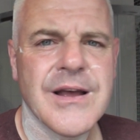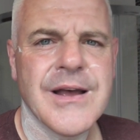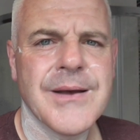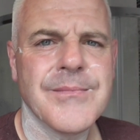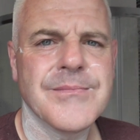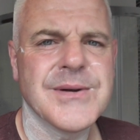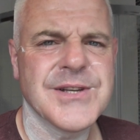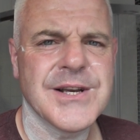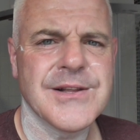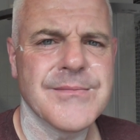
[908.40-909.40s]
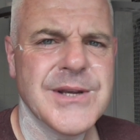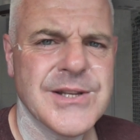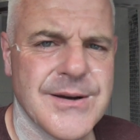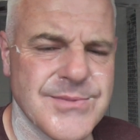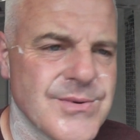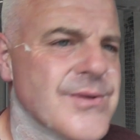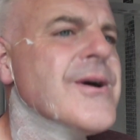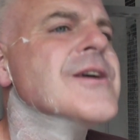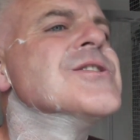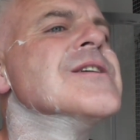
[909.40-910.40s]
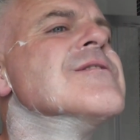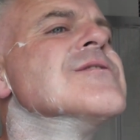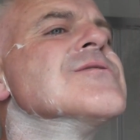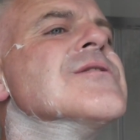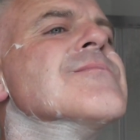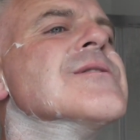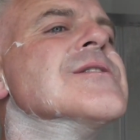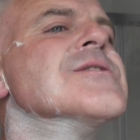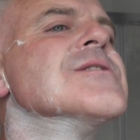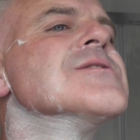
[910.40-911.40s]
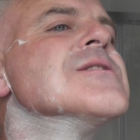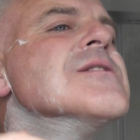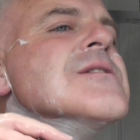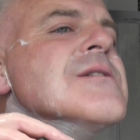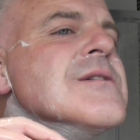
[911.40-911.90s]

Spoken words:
particular meetups with wet shavers, or were they just,